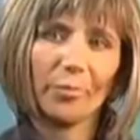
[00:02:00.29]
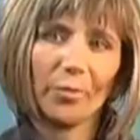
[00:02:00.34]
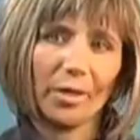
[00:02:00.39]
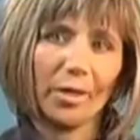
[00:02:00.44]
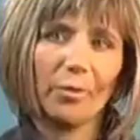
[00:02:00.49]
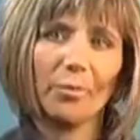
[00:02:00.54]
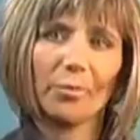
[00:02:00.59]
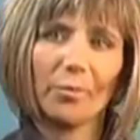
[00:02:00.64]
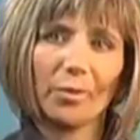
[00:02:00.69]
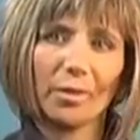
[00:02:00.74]
what
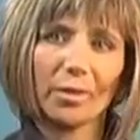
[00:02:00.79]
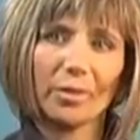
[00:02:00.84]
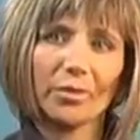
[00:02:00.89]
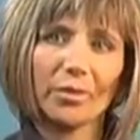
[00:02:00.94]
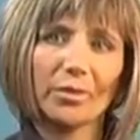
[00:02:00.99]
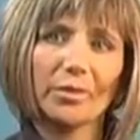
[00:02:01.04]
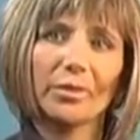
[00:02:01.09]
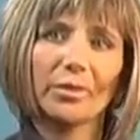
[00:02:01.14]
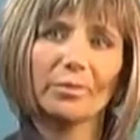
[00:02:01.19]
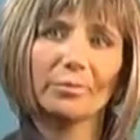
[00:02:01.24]
I would want
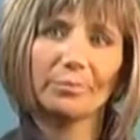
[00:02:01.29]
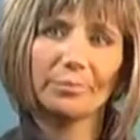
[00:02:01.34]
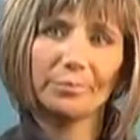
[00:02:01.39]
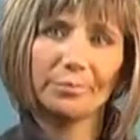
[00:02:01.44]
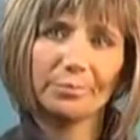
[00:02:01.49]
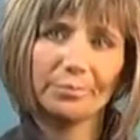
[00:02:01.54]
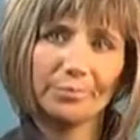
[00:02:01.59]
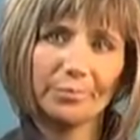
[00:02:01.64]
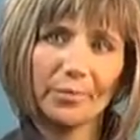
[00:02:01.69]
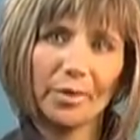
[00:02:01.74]
to do.
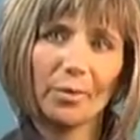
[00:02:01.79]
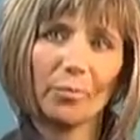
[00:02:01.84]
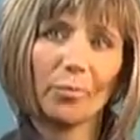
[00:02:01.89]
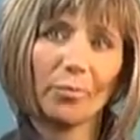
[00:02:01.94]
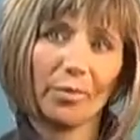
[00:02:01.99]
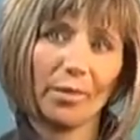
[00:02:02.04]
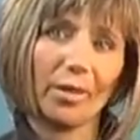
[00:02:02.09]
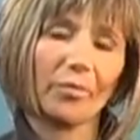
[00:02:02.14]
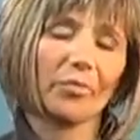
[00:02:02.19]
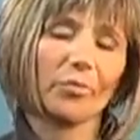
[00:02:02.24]

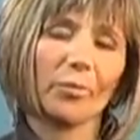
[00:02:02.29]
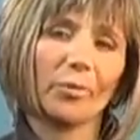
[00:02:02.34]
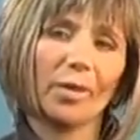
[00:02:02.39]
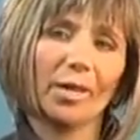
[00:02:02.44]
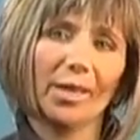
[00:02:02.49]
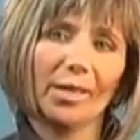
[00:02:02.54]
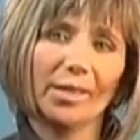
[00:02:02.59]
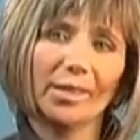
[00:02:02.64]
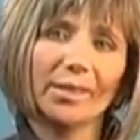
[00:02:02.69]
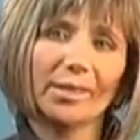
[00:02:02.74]
And that's
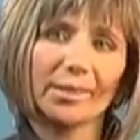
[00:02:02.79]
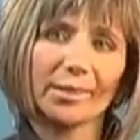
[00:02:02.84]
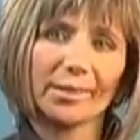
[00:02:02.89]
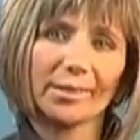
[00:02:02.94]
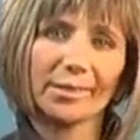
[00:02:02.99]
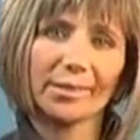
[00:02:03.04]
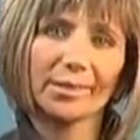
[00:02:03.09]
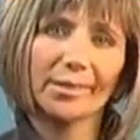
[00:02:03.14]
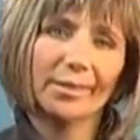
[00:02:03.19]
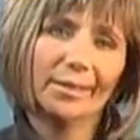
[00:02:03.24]
why
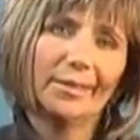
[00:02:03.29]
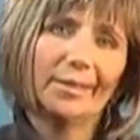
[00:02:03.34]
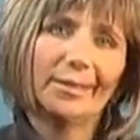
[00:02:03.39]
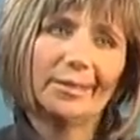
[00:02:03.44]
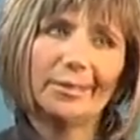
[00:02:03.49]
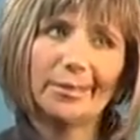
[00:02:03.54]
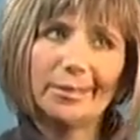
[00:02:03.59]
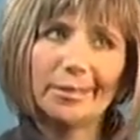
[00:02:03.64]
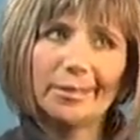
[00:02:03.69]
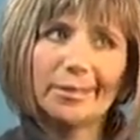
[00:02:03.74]
is,
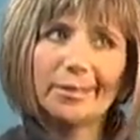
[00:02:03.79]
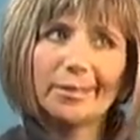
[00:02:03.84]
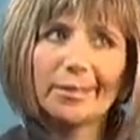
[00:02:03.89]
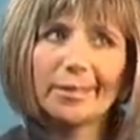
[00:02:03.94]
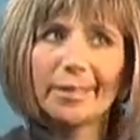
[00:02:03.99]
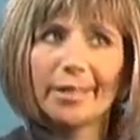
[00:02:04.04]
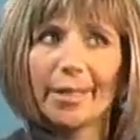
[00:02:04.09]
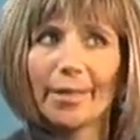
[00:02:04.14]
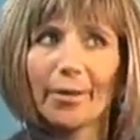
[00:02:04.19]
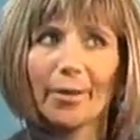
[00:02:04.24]

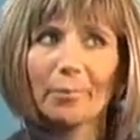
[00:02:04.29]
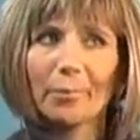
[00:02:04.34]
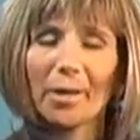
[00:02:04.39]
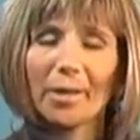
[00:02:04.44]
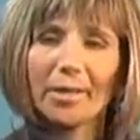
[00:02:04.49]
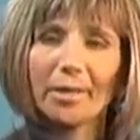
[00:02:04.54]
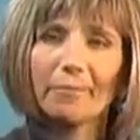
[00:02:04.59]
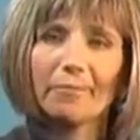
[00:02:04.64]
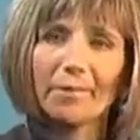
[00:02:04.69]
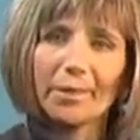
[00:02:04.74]
you know, I'm
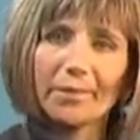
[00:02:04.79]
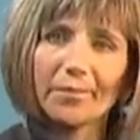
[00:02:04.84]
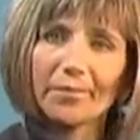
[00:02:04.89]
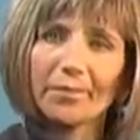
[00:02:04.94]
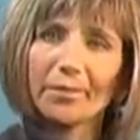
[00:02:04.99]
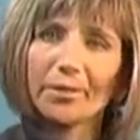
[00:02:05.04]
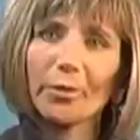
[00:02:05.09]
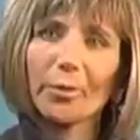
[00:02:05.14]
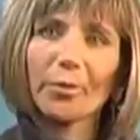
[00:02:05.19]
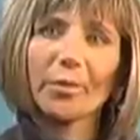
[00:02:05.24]
not
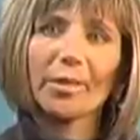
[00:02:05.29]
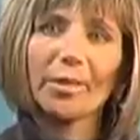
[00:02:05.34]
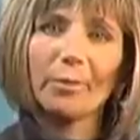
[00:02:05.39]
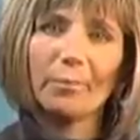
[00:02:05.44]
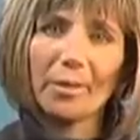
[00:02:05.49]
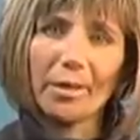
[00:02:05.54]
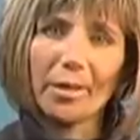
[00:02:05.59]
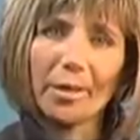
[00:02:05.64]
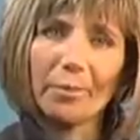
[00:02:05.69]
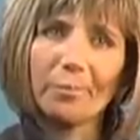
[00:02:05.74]
convinced totally,
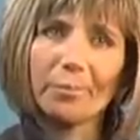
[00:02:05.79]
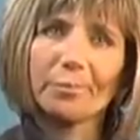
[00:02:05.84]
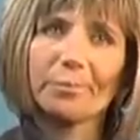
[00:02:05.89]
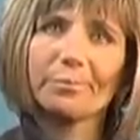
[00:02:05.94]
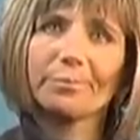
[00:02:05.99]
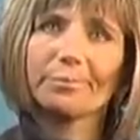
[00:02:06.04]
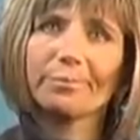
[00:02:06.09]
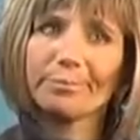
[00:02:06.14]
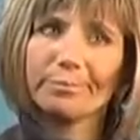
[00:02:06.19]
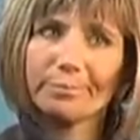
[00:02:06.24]
but
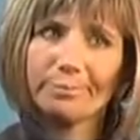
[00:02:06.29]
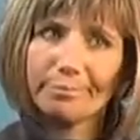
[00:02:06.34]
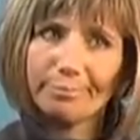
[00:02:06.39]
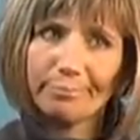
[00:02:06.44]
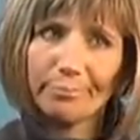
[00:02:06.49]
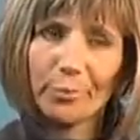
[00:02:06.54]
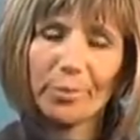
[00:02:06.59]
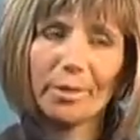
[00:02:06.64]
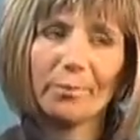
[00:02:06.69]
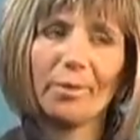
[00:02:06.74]
I'm
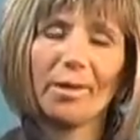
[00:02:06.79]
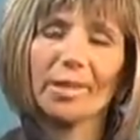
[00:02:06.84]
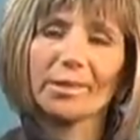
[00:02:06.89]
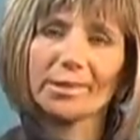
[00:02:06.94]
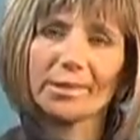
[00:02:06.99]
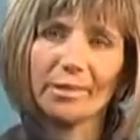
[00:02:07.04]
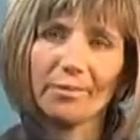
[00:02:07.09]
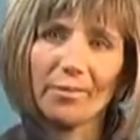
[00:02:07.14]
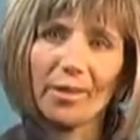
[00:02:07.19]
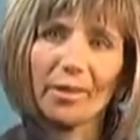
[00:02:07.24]
pretty
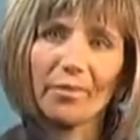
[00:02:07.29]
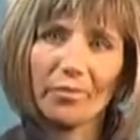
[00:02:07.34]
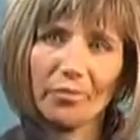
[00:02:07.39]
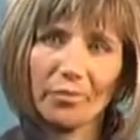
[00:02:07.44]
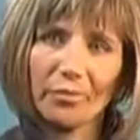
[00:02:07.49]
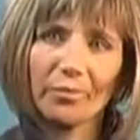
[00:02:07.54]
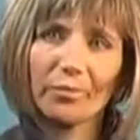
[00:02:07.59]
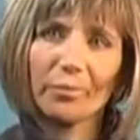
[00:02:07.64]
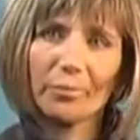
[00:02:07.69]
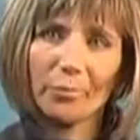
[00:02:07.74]
positive
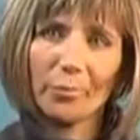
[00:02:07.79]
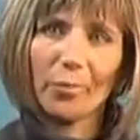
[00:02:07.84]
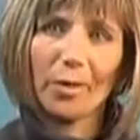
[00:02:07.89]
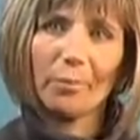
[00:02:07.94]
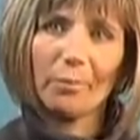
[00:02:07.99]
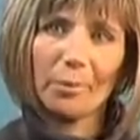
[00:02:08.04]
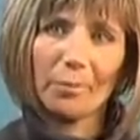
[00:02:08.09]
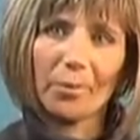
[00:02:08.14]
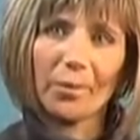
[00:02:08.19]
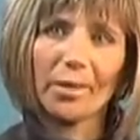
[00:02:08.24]
that's why
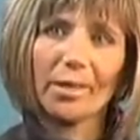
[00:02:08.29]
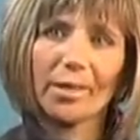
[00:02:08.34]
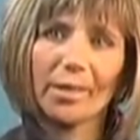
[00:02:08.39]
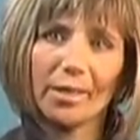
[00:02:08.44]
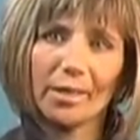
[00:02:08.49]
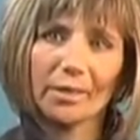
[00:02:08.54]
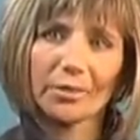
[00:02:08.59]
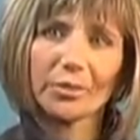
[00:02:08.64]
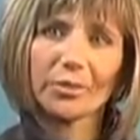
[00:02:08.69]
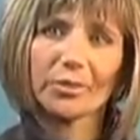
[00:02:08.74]
people get
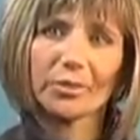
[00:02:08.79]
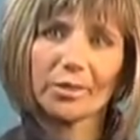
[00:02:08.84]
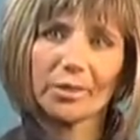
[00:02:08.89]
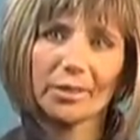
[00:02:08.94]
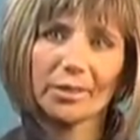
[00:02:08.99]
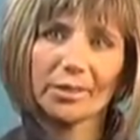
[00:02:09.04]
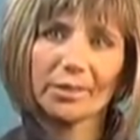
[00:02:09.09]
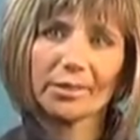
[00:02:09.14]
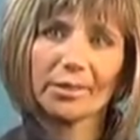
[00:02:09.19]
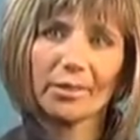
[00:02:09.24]
cancer
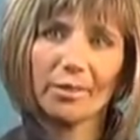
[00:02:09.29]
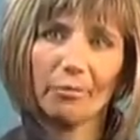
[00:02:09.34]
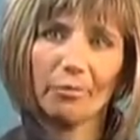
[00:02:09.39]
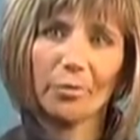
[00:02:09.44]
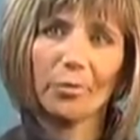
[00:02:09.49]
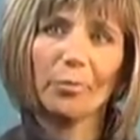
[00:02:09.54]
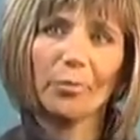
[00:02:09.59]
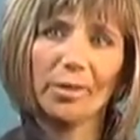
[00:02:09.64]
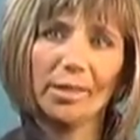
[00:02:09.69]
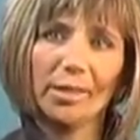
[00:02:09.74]
is the
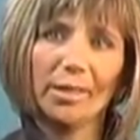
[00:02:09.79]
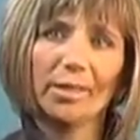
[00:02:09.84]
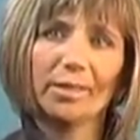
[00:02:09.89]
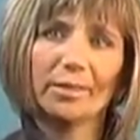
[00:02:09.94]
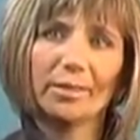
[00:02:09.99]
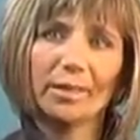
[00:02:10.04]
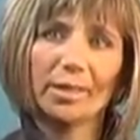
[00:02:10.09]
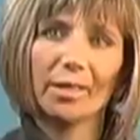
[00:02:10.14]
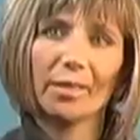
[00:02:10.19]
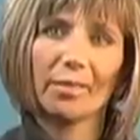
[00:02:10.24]
food we eat
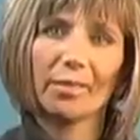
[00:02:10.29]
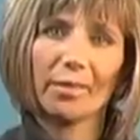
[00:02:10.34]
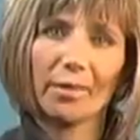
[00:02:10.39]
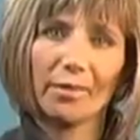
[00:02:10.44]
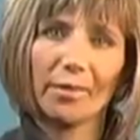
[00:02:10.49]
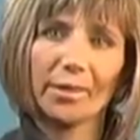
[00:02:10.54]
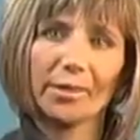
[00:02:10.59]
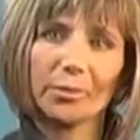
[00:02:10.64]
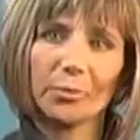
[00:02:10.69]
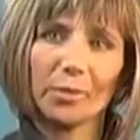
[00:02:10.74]
and the
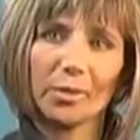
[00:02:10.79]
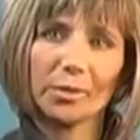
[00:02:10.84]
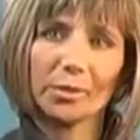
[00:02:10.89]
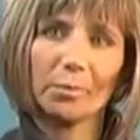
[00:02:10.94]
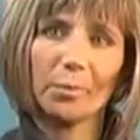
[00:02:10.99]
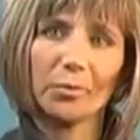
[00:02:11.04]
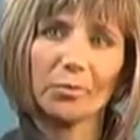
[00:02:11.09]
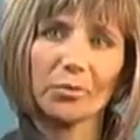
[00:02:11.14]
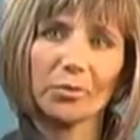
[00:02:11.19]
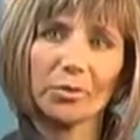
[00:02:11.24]
things we're
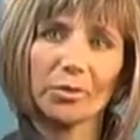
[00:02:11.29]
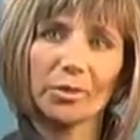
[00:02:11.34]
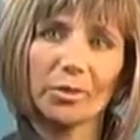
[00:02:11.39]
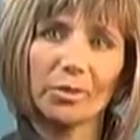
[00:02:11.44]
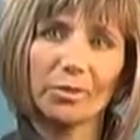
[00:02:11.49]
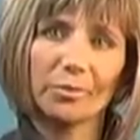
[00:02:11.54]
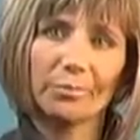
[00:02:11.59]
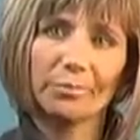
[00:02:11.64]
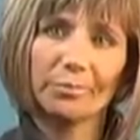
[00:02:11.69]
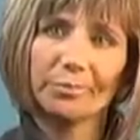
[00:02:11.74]
exposed to.